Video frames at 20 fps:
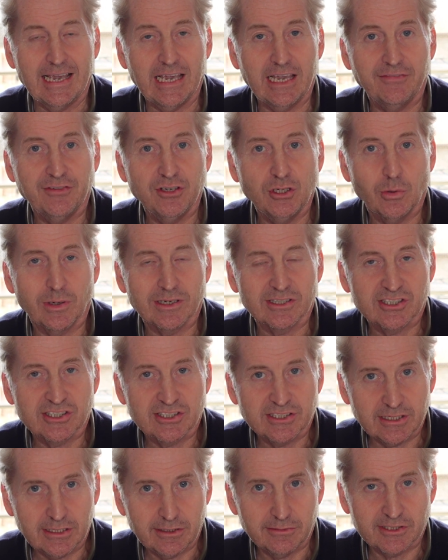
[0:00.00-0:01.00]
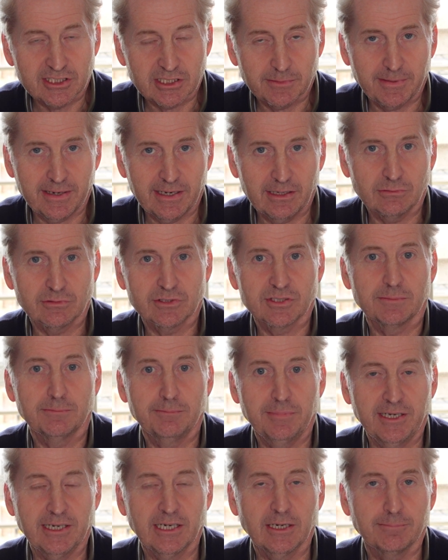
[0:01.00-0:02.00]
If you are serious about
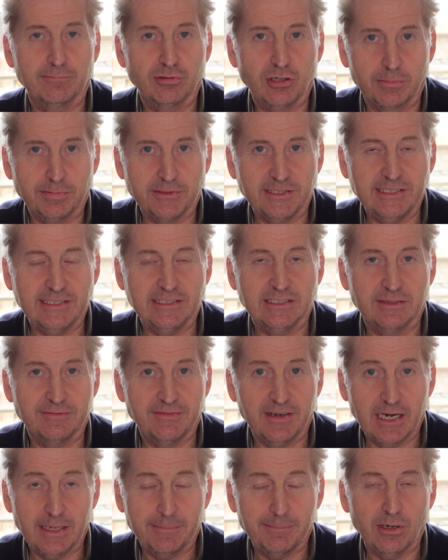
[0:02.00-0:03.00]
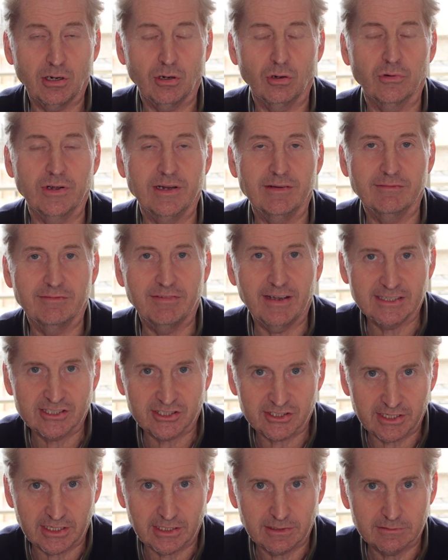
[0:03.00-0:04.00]
being a property developer or
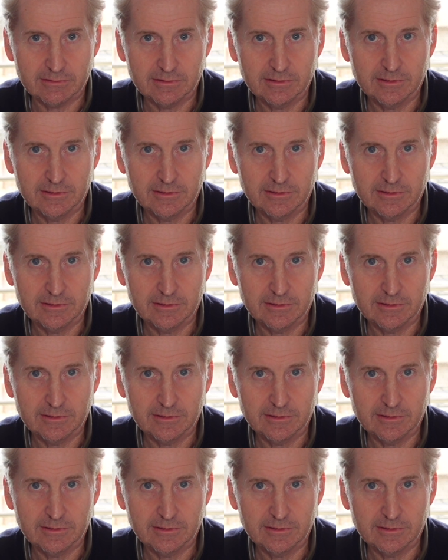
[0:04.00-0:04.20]
investor,